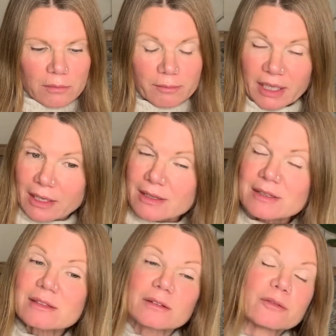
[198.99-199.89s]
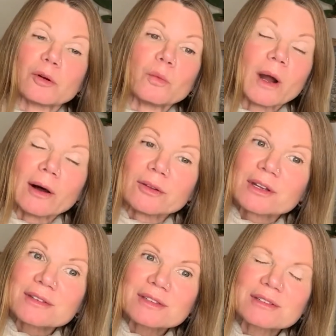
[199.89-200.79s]
peace, for
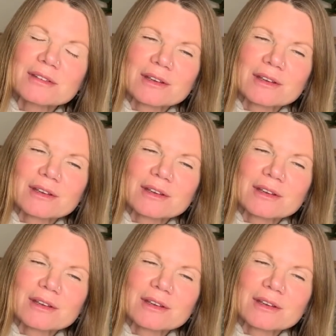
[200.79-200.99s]
wellness,